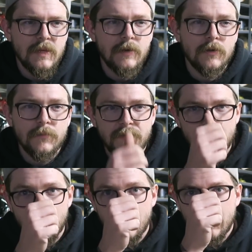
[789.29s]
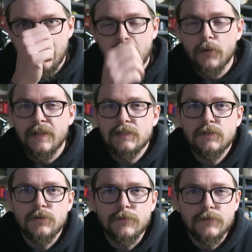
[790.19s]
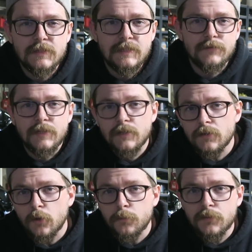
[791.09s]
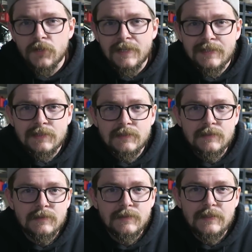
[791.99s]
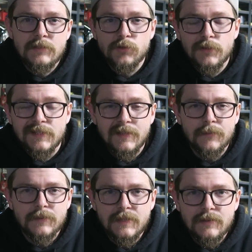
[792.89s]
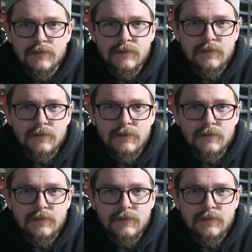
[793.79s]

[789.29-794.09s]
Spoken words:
I don't know. Anyway, that's going to do it for today's video. Hope you guys enjoyed the update.